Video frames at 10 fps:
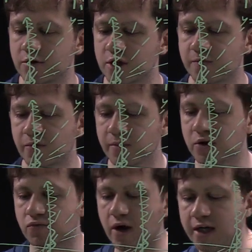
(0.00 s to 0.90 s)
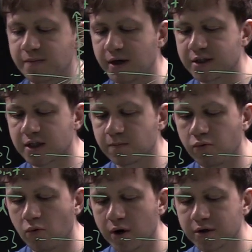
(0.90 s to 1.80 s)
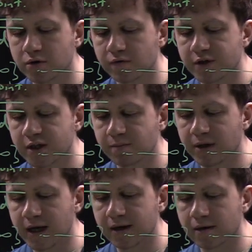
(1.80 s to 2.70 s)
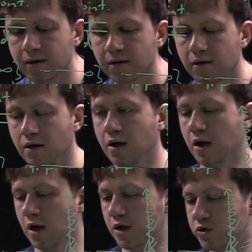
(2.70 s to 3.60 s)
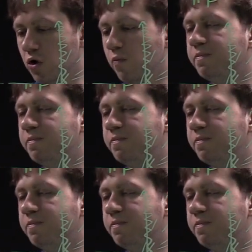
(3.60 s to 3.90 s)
are just parameterized by these points of this plane. So